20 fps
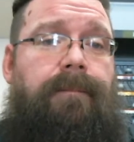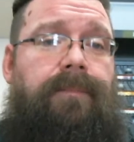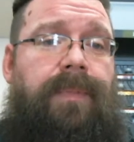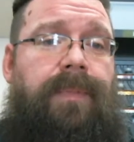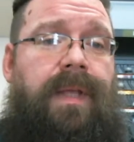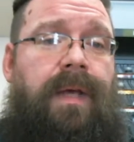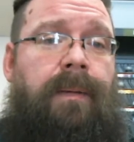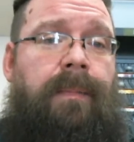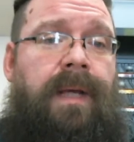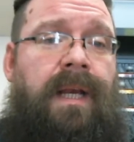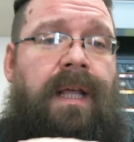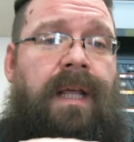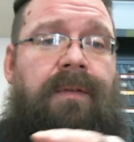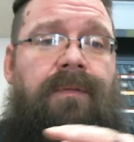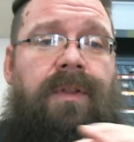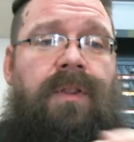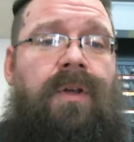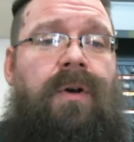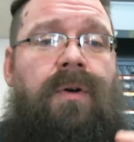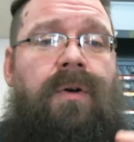I mean,
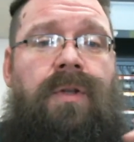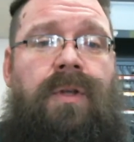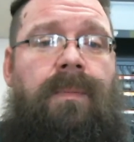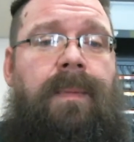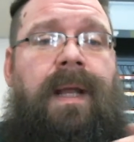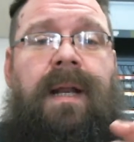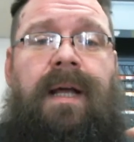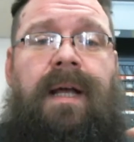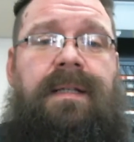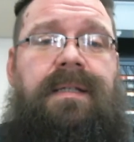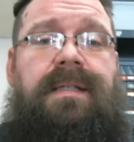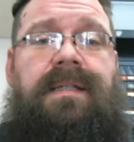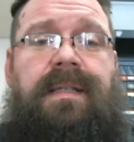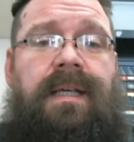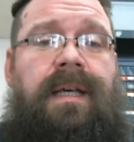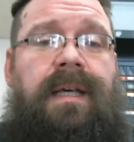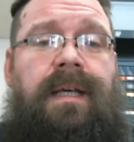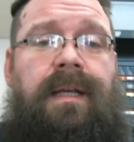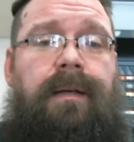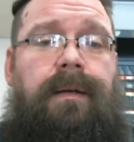even though you may not
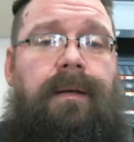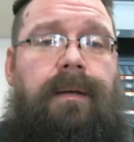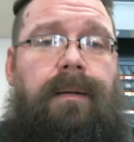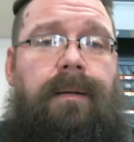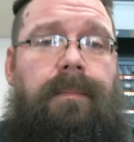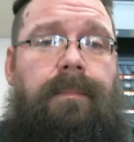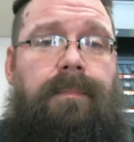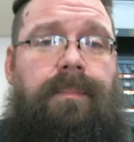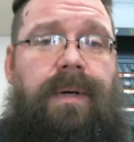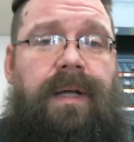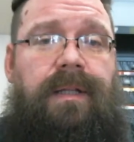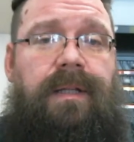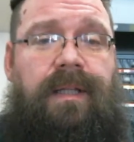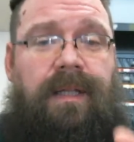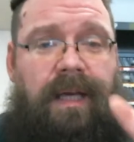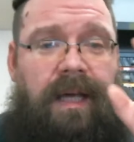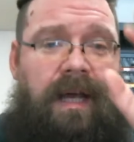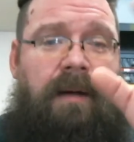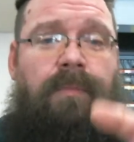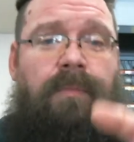see it, but the
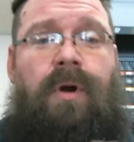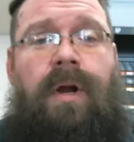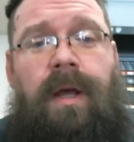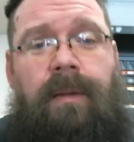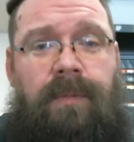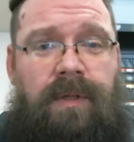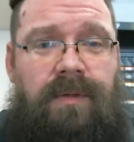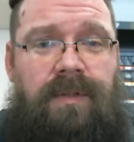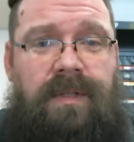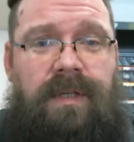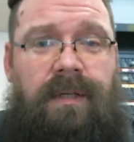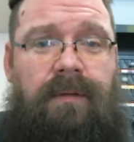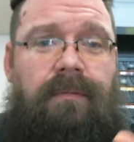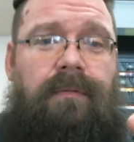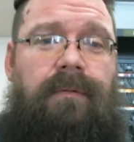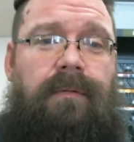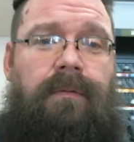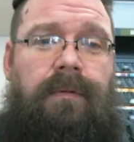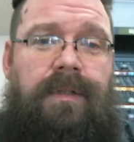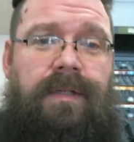camera I'm
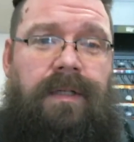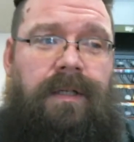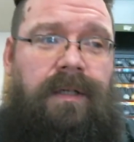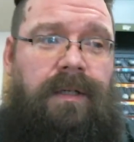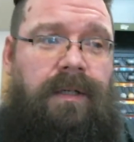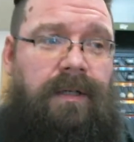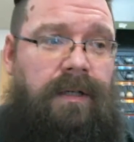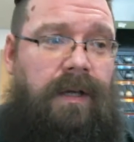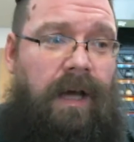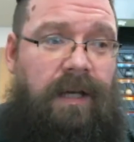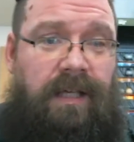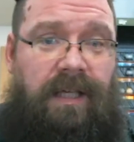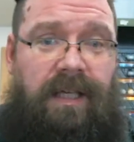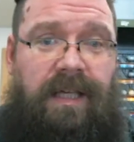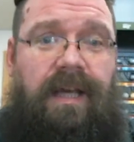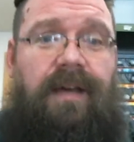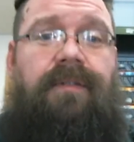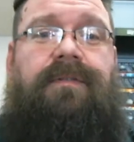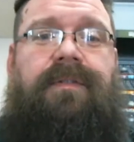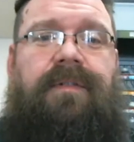using was a
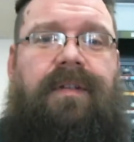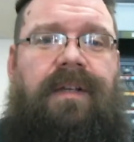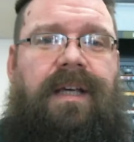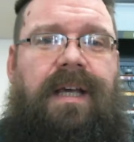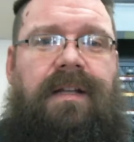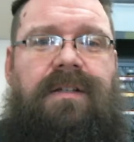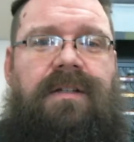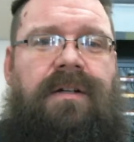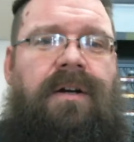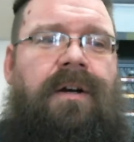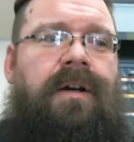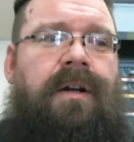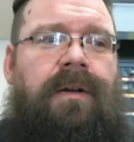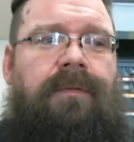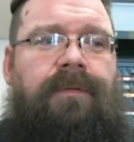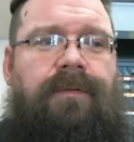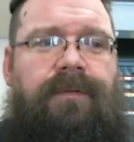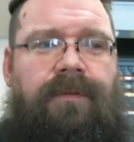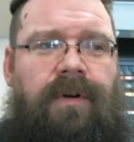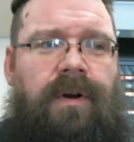gift to get
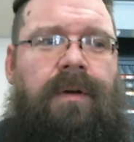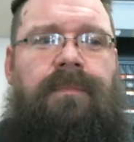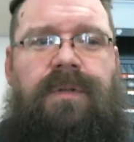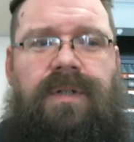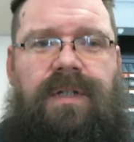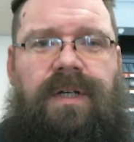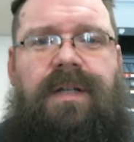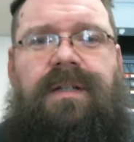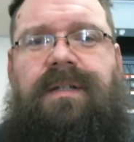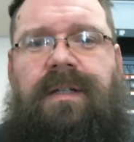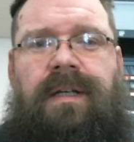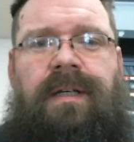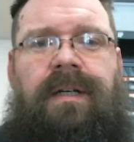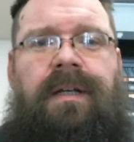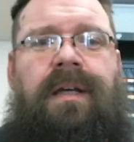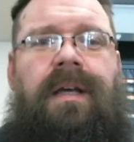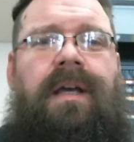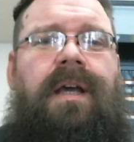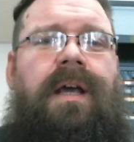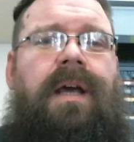started from Justin.
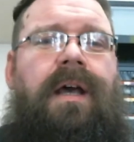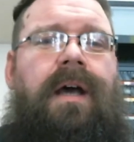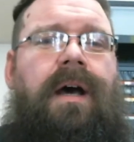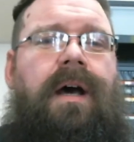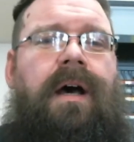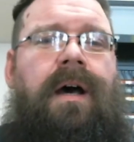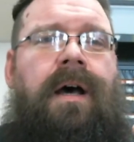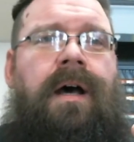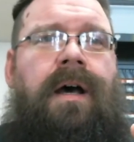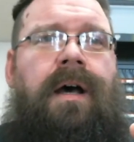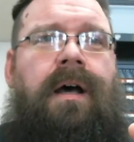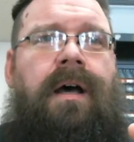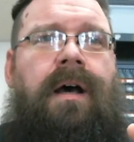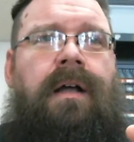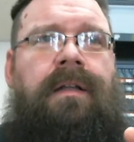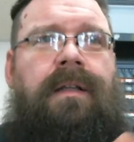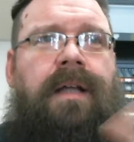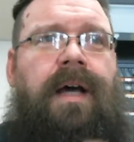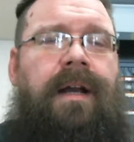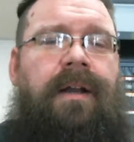
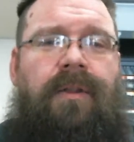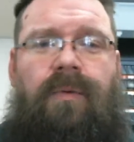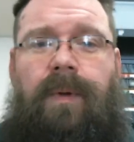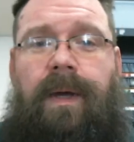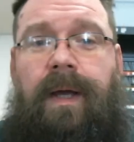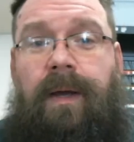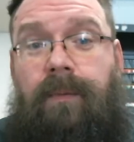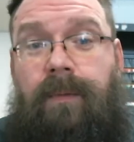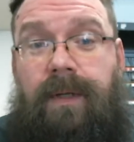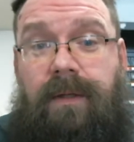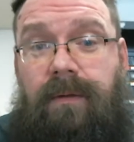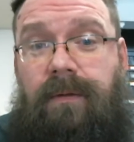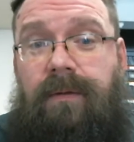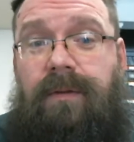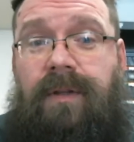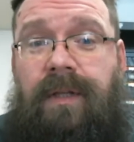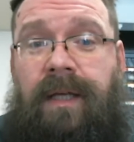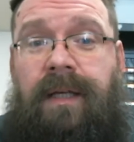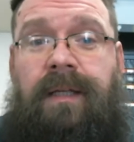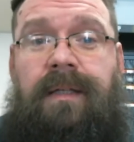A lot of the way we do
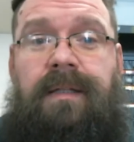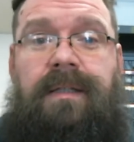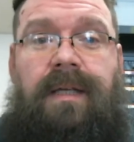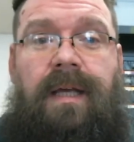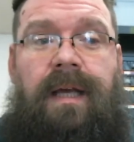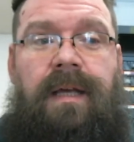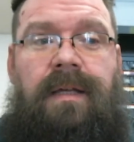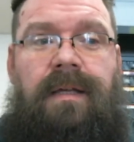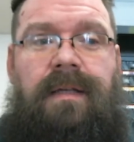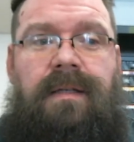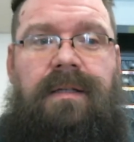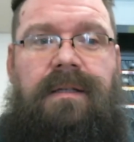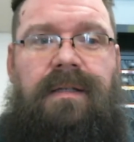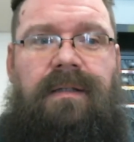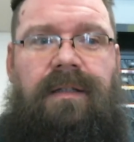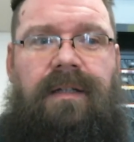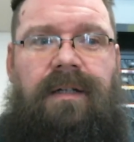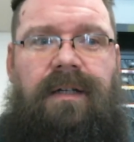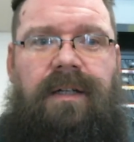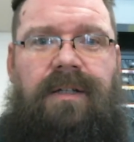things is
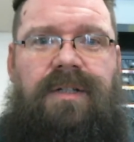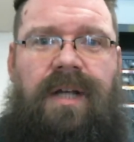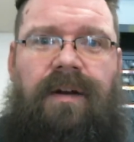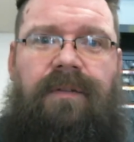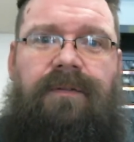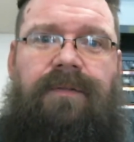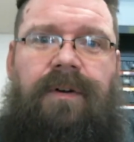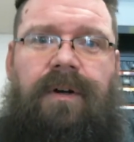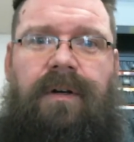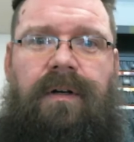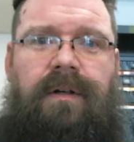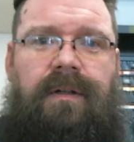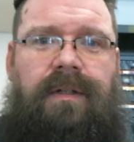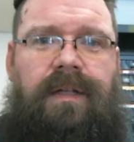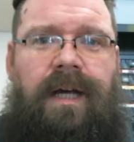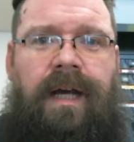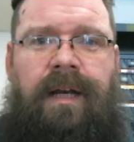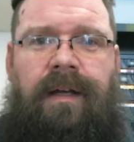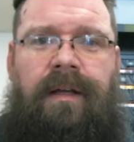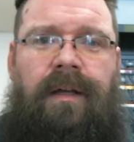literally Jennifer
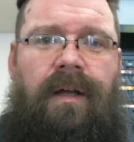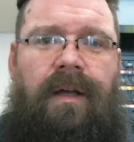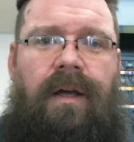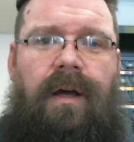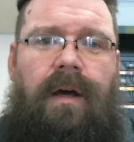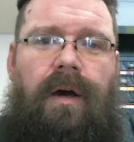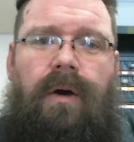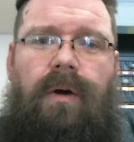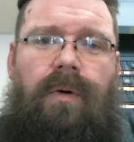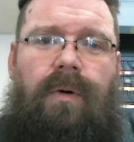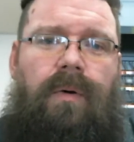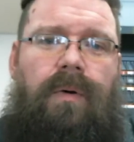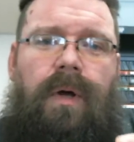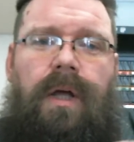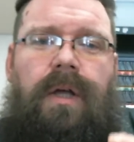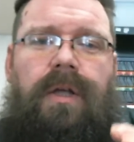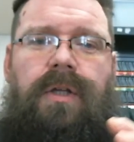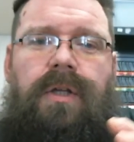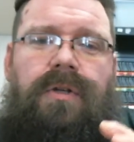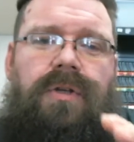kind of, oh,
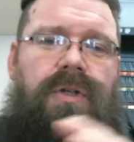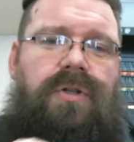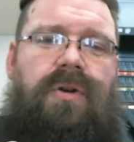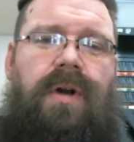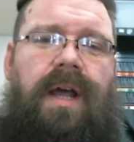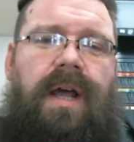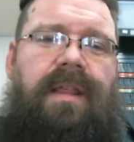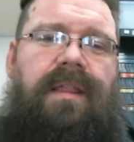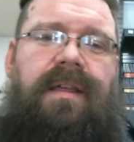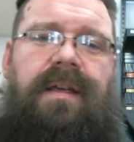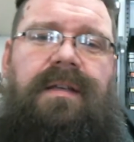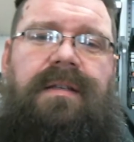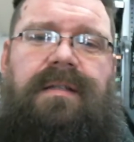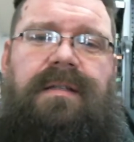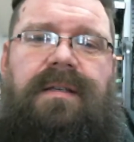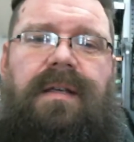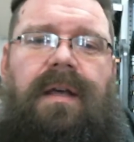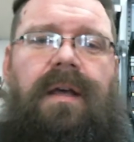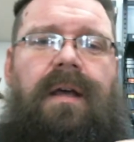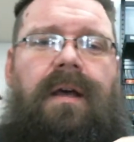you should try
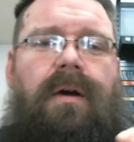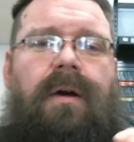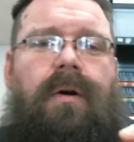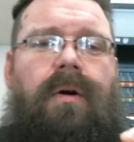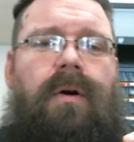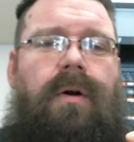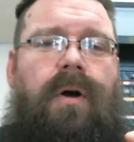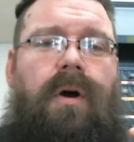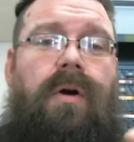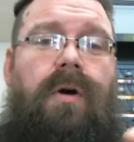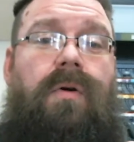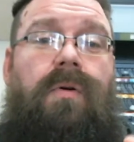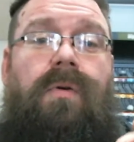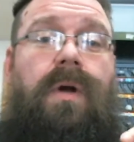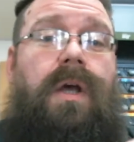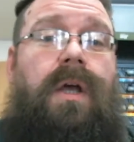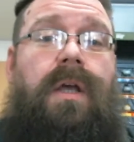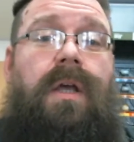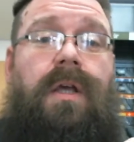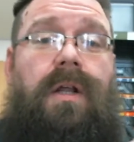this. Or,
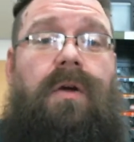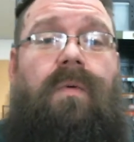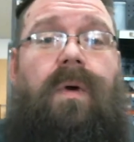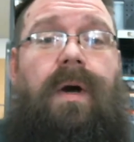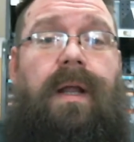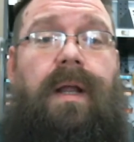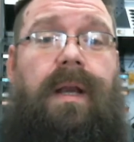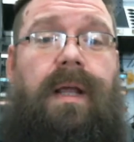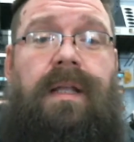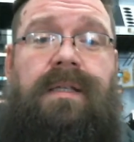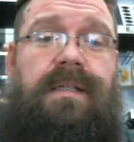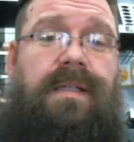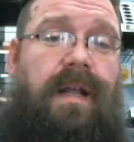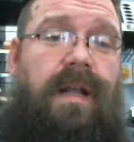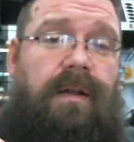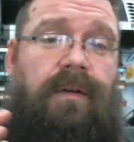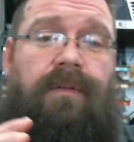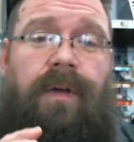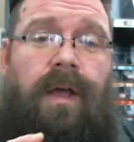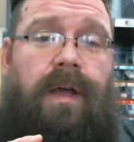oh, you know what? Instead of,